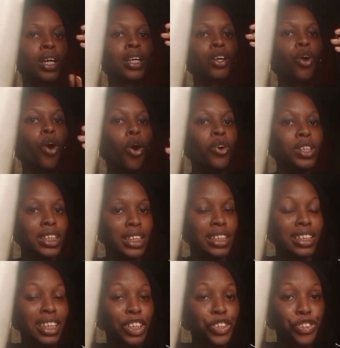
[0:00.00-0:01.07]
call
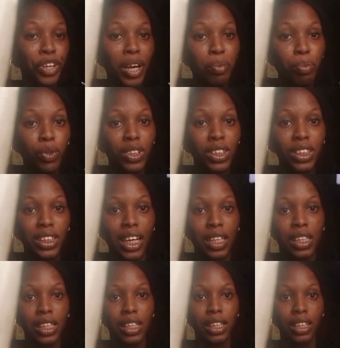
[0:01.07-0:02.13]
this a tripod
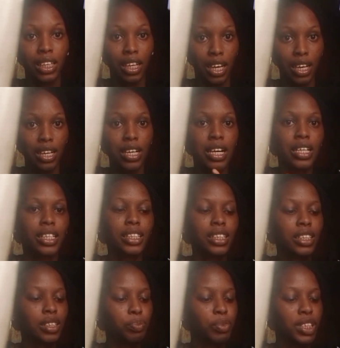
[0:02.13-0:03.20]
stand. Yeah, this
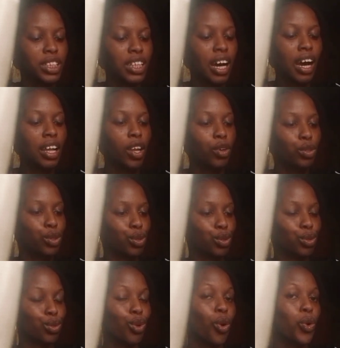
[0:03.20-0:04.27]
is a place that allows you
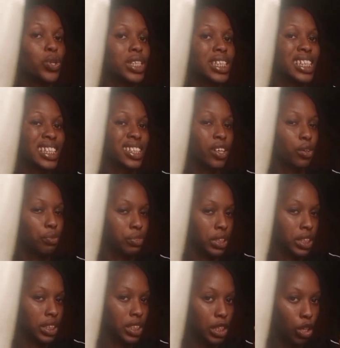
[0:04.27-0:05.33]
to call this a selfie
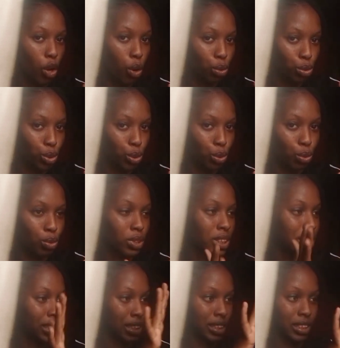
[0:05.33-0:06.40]
stick also.
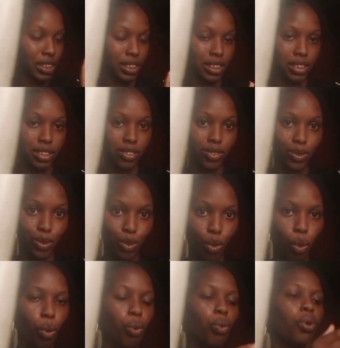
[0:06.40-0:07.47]
This in your
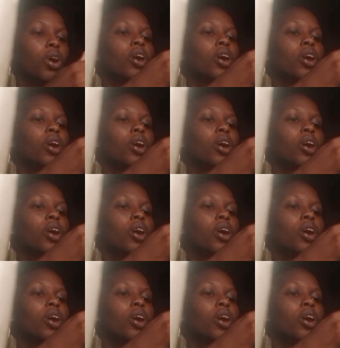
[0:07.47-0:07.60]
hold.